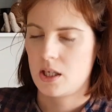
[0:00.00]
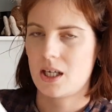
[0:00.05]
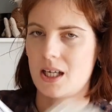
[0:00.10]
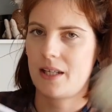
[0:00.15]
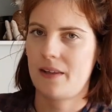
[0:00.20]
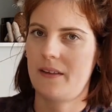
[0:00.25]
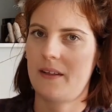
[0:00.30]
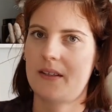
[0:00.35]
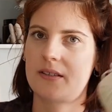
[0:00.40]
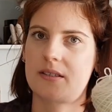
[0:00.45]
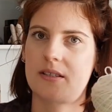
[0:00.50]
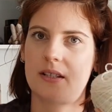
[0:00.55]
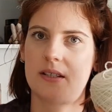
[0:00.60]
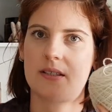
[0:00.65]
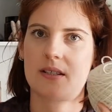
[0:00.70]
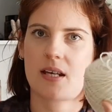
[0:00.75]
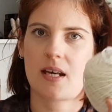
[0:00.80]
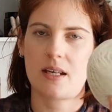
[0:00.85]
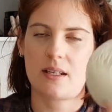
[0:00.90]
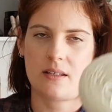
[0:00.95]
And this
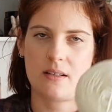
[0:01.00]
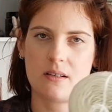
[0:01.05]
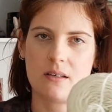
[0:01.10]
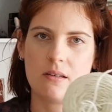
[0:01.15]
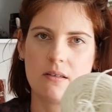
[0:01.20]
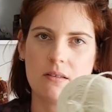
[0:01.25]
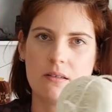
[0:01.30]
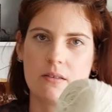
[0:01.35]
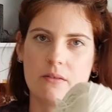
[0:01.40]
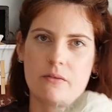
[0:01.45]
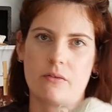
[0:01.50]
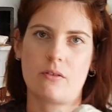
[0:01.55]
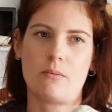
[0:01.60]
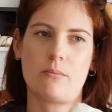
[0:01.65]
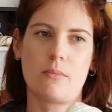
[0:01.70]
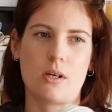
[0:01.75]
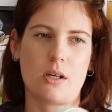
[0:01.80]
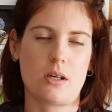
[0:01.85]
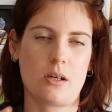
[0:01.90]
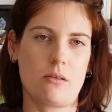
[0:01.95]
is a yarn from
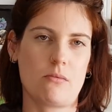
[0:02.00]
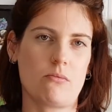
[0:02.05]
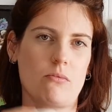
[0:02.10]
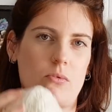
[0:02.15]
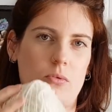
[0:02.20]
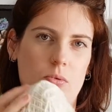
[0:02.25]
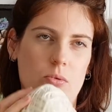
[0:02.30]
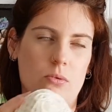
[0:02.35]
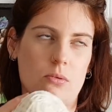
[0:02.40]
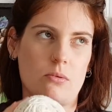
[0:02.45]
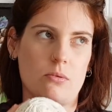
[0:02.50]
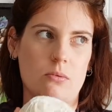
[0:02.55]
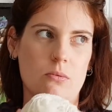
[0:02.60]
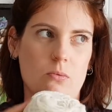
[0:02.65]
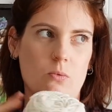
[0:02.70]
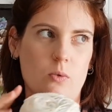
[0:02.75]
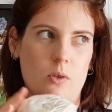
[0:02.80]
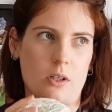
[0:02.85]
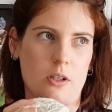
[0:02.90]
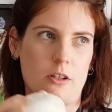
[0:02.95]
my Raw
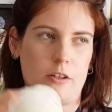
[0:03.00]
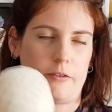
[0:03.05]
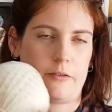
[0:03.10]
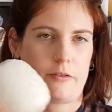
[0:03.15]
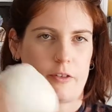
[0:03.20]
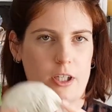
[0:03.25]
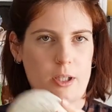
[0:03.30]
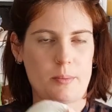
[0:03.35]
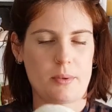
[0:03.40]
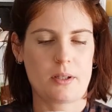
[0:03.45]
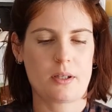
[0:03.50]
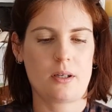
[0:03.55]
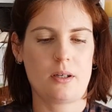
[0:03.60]
Wool Fibre